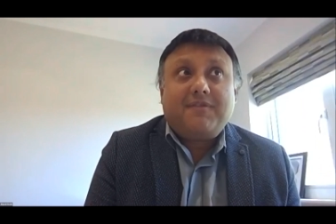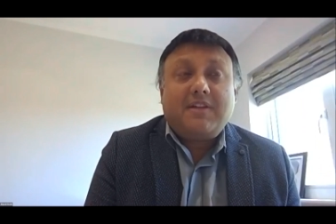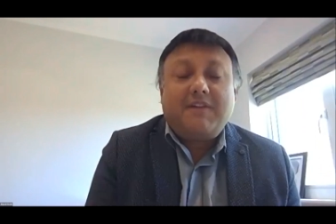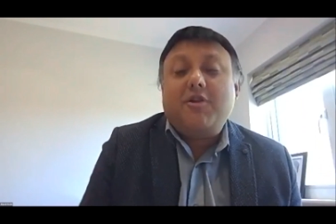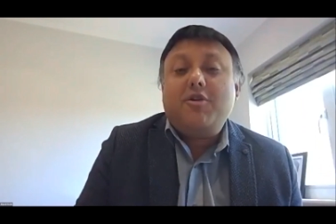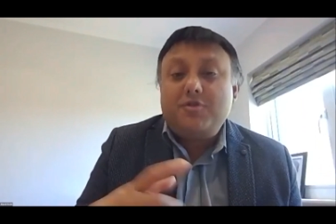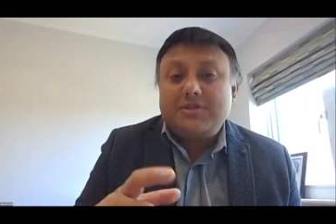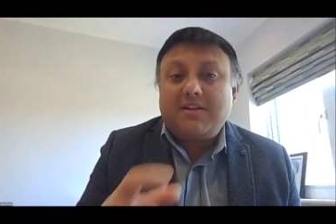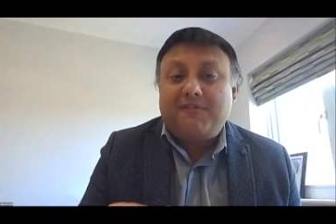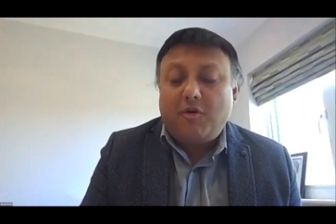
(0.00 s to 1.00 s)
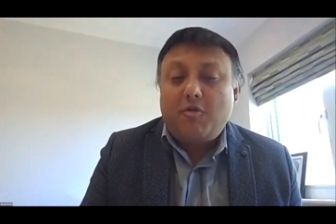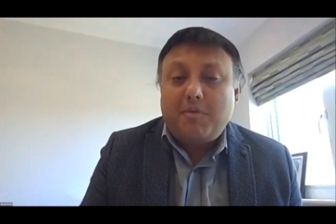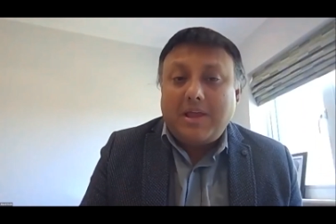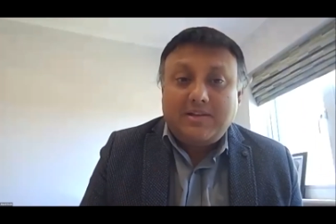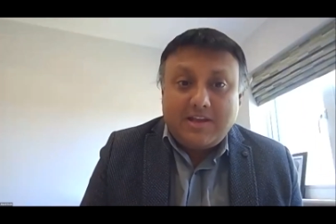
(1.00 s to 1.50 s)
if you're using a
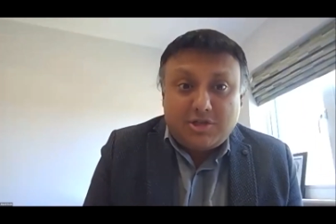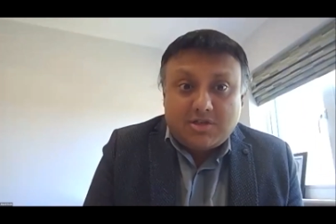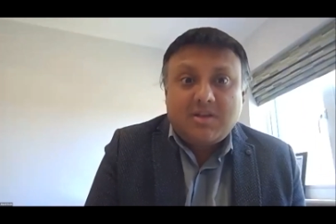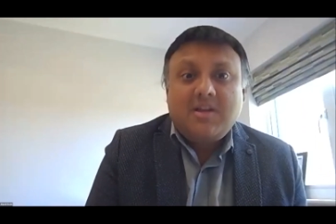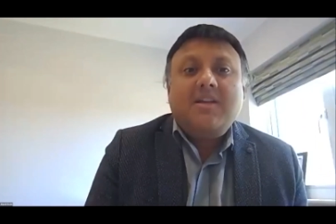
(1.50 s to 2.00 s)
4-well dish,